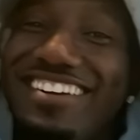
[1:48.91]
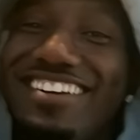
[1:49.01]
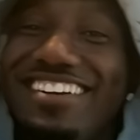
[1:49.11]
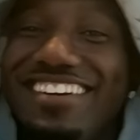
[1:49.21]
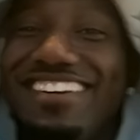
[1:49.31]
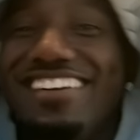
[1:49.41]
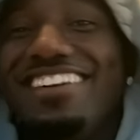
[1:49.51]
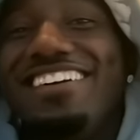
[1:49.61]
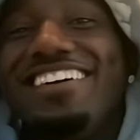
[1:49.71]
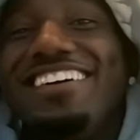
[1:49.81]

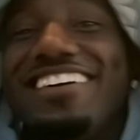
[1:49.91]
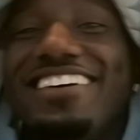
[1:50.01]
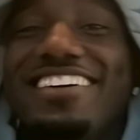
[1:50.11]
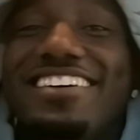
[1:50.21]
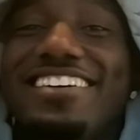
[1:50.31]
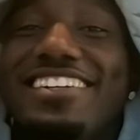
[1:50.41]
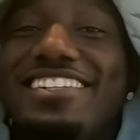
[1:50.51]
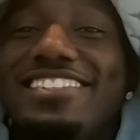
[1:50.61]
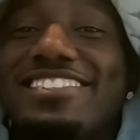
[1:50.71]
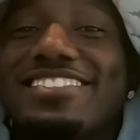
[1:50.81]

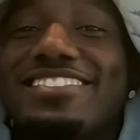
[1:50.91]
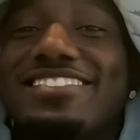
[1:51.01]
(silent)